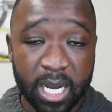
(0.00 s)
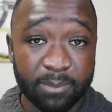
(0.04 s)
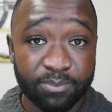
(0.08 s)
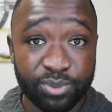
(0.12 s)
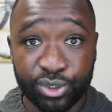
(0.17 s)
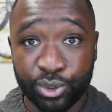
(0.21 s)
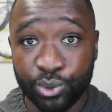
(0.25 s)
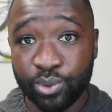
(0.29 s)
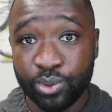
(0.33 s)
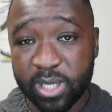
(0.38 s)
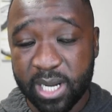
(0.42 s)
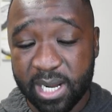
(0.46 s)

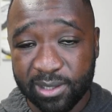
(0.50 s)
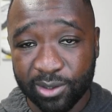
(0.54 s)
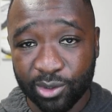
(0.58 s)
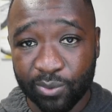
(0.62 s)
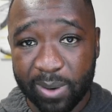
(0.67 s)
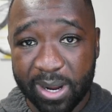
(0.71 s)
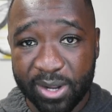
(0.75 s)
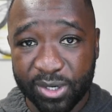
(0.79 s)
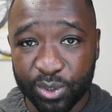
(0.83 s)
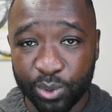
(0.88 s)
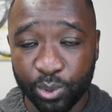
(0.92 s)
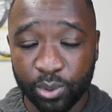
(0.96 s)
to
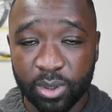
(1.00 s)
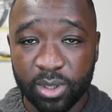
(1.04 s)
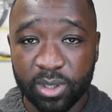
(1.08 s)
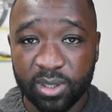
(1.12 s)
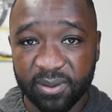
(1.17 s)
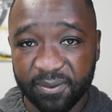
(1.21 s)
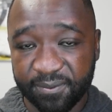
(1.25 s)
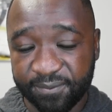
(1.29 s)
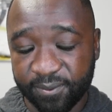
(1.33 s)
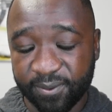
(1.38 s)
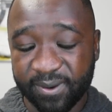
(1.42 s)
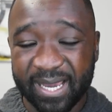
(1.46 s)
Colorado
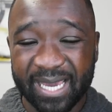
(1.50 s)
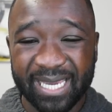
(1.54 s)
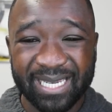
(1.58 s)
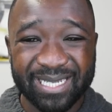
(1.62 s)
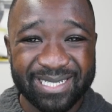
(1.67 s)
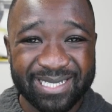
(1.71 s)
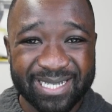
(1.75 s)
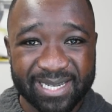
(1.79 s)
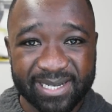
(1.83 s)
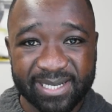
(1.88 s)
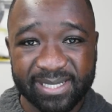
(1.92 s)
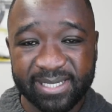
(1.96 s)
for a
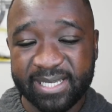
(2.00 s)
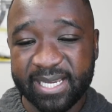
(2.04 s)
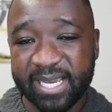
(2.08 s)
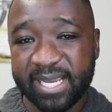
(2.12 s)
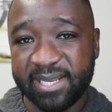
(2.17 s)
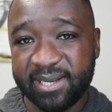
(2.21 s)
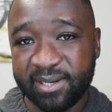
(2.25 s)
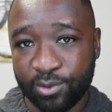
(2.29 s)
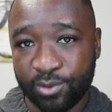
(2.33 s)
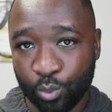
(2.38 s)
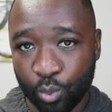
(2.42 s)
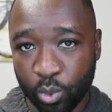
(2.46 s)

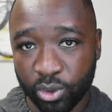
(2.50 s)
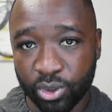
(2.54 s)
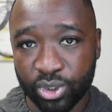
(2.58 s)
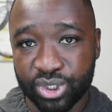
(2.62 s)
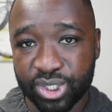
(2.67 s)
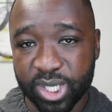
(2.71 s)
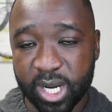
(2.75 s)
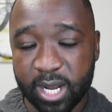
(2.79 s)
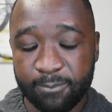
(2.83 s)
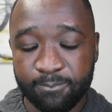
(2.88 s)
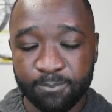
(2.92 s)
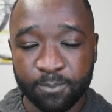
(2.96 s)
dedicated
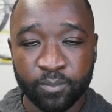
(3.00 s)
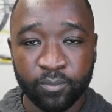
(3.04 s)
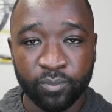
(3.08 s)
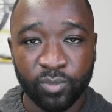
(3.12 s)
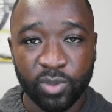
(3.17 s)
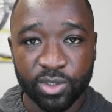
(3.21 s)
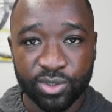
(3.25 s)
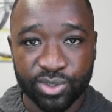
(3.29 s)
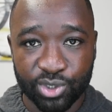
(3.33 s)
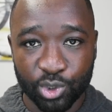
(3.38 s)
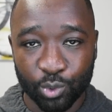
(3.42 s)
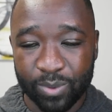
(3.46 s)
workshop
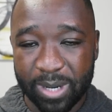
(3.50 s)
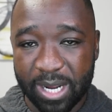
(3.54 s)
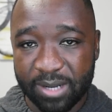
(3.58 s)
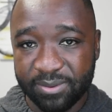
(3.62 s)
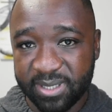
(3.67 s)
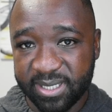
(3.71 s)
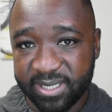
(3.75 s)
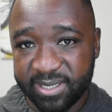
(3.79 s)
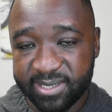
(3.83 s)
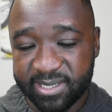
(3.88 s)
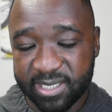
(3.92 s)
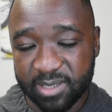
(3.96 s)

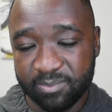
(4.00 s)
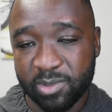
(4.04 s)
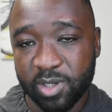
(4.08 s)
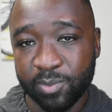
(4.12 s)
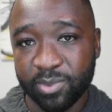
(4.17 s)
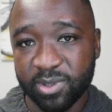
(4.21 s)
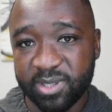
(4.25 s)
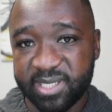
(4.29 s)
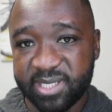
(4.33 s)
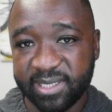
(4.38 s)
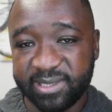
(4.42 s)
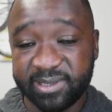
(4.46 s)
surrounding SIP
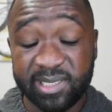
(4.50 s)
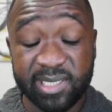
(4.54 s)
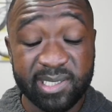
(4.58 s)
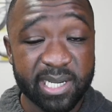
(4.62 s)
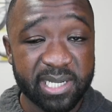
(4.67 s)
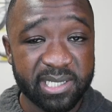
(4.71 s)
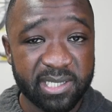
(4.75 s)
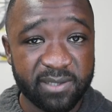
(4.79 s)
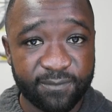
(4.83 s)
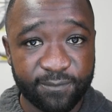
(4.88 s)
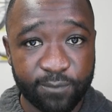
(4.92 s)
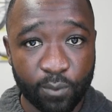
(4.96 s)
number
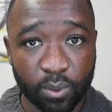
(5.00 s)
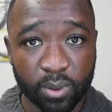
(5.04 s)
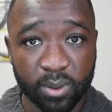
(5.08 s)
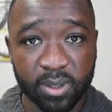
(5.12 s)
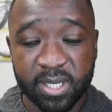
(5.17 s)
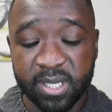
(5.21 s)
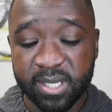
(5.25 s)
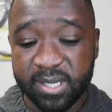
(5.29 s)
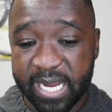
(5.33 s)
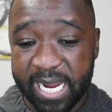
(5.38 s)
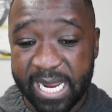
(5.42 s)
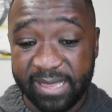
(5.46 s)
1694
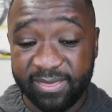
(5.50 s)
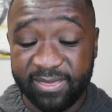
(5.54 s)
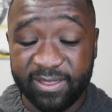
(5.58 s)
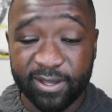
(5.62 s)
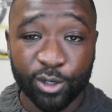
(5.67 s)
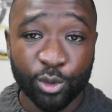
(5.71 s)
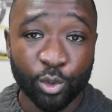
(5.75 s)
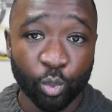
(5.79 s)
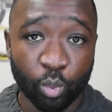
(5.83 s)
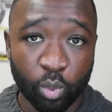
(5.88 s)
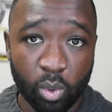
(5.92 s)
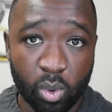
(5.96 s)
and
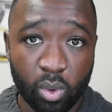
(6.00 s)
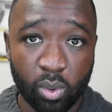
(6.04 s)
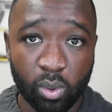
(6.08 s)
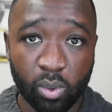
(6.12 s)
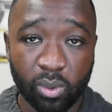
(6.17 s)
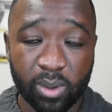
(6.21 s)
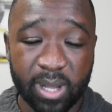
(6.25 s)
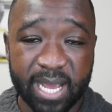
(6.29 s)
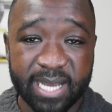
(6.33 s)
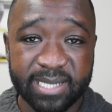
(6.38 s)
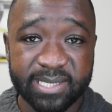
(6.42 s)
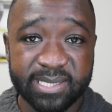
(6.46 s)
their
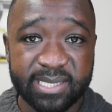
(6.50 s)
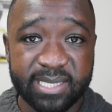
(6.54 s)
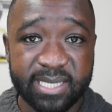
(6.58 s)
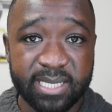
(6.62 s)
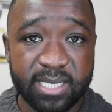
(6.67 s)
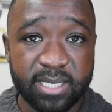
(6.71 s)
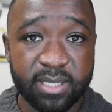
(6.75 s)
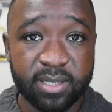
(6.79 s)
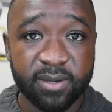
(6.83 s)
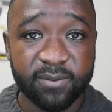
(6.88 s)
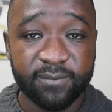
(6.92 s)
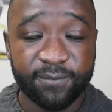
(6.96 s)
role as
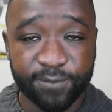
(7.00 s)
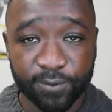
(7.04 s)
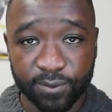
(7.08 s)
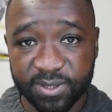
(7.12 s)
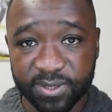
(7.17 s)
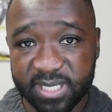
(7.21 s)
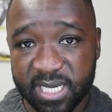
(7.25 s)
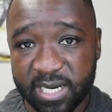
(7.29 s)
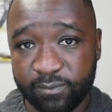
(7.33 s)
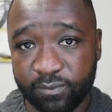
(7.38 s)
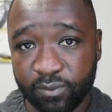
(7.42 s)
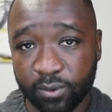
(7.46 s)
the
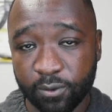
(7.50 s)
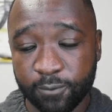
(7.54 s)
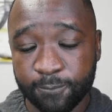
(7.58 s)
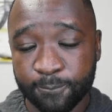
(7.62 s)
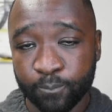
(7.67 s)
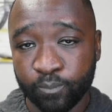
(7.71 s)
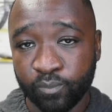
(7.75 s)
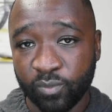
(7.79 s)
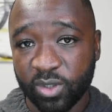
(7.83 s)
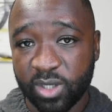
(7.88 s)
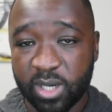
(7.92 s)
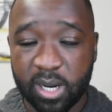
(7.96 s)
first ever
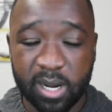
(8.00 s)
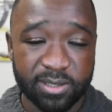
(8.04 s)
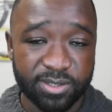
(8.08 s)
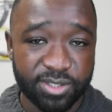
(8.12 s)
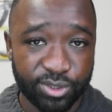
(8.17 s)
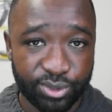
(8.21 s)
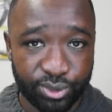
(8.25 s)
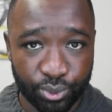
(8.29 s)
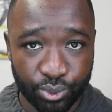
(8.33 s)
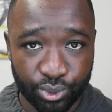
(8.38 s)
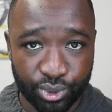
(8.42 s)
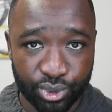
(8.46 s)

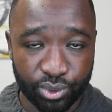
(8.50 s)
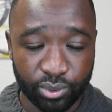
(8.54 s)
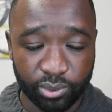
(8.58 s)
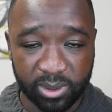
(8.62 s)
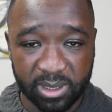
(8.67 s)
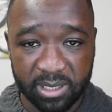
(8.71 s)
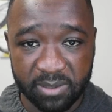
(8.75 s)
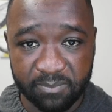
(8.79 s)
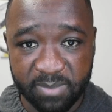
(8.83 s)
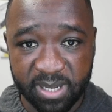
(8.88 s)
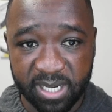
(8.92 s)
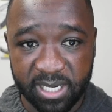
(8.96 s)
constitutional
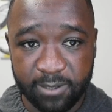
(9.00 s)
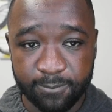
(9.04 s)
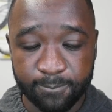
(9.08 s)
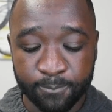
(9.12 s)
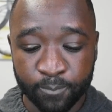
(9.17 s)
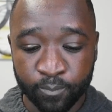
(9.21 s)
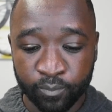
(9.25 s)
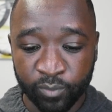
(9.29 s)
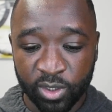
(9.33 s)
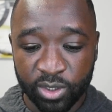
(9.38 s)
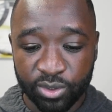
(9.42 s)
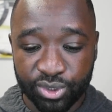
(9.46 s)
committee.
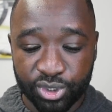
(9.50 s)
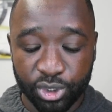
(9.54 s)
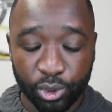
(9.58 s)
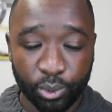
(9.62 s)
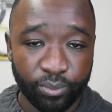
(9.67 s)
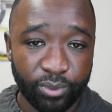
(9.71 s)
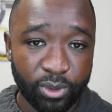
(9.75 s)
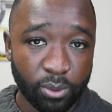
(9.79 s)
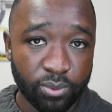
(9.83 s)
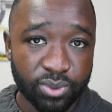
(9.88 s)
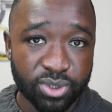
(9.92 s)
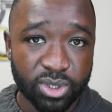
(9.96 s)
So
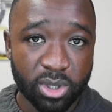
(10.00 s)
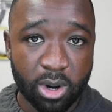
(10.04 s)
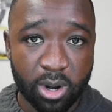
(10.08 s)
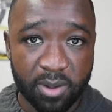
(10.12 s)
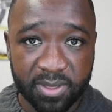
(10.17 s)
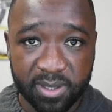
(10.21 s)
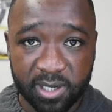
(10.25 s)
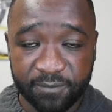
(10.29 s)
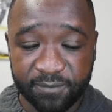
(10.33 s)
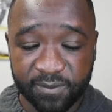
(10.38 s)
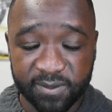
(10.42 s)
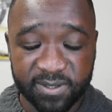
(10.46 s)
those are all
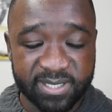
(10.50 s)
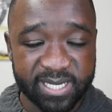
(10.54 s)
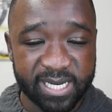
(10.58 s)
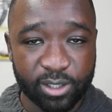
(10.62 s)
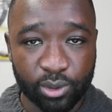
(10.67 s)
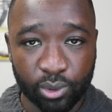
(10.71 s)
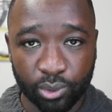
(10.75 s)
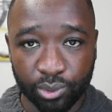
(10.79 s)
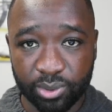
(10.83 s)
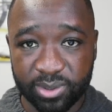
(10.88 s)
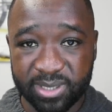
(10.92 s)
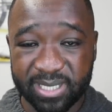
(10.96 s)
the different
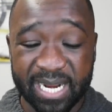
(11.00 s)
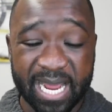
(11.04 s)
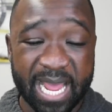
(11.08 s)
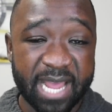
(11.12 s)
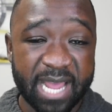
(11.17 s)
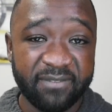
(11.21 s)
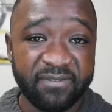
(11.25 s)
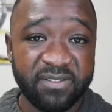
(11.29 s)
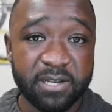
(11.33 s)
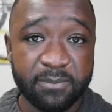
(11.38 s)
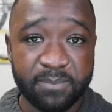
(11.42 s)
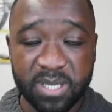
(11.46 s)
stakeholders that
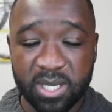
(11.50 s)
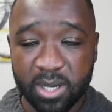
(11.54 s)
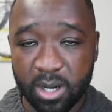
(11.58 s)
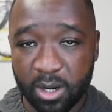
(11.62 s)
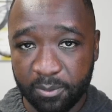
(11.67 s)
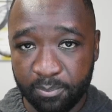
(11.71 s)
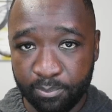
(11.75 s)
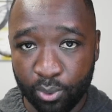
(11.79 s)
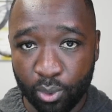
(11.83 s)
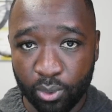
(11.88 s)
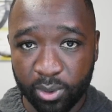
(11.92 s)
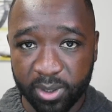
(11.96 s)
have to be
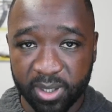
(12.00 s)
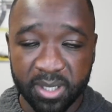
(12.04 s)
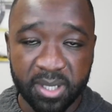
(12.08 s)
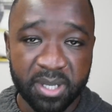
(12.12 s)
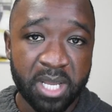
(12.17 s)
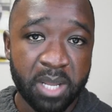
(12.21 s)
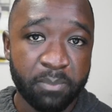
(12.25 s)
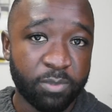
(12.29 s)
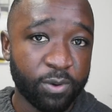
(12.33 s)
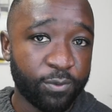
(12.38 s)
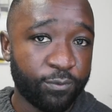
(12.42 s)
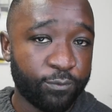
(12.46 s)
on board
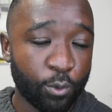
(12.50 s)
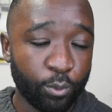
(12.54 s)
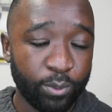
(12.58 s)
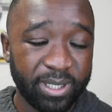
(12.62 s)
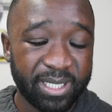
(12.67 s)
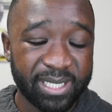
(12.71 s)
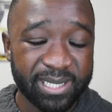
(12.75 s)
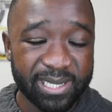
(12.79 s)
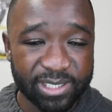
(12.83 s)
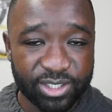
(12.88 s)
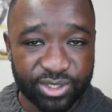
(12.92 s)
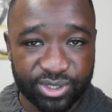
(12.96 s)
before we
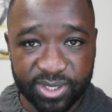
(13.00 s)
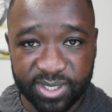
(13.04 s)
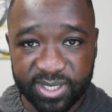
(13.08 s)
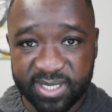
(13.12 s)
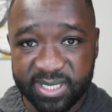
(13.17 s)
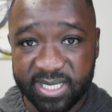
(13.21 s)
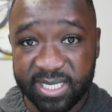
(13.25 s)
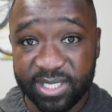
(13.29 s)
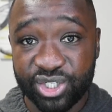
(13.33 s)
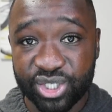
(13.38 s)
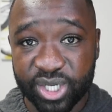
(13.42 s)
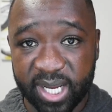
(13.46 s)
can actually
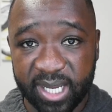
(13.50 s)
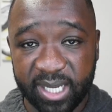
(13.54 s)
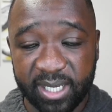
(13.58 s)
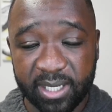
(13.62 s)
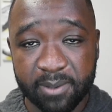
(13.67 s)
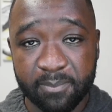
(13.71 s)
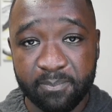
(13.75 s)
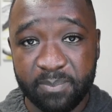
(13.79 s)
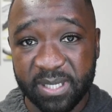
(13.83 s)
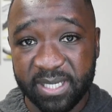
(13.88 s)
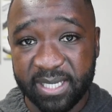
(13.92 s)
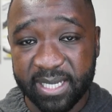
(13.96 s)
see Chang
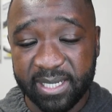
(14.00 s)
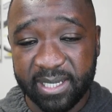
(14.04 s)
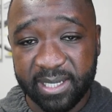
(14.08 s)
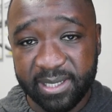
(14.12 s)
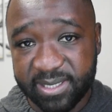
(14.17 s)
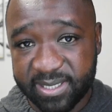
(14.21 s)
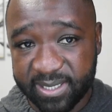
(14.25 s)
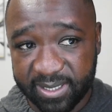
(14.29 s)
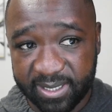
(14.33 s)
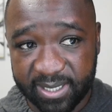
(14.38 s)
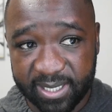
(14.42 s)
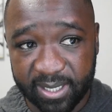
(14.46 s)
beginning
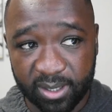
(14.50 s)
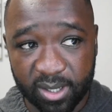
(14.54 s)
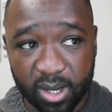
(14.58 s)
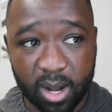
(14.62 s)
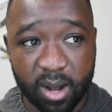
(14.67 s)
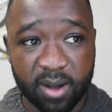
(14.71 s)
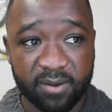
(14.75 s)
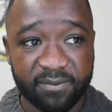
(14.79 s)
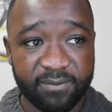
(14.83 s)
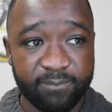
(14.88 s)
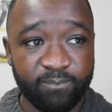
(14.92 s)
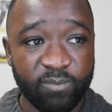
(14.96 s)
to kick
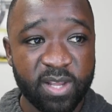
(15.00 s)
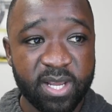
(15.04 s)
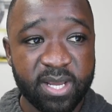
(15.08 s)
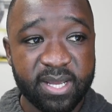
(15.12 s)
off.